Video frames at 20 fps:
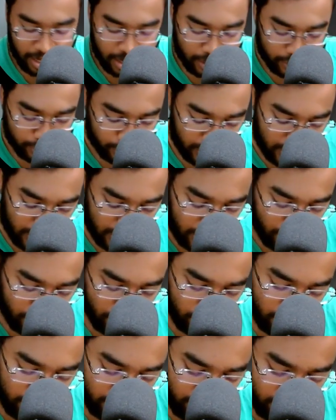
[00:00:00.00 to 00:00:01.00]
So there are
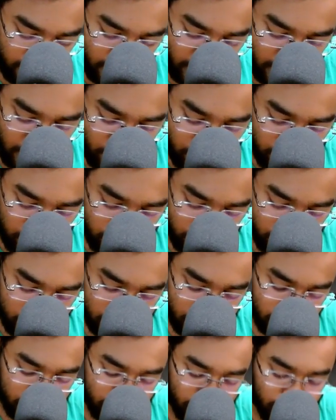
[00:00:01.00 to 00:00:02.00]
two different
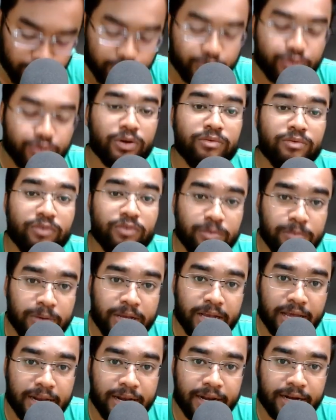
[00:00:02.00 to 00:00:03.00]
outputs. So which one would be
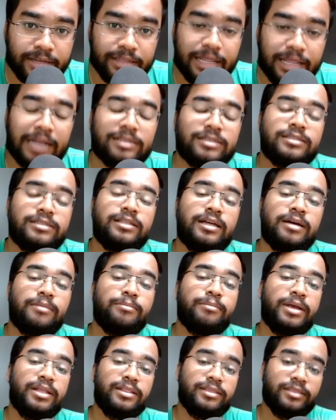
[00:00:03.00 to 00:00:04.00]
correct? That's the
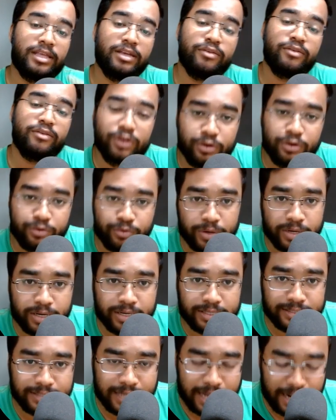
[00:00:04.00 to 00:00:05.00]
main thing we need to
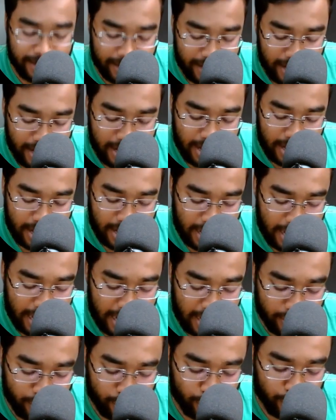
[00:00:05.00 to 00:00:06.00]
understand.
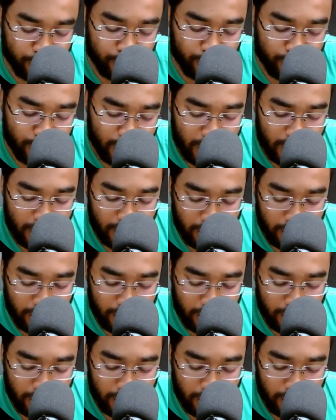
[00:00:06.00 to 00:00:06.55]
And to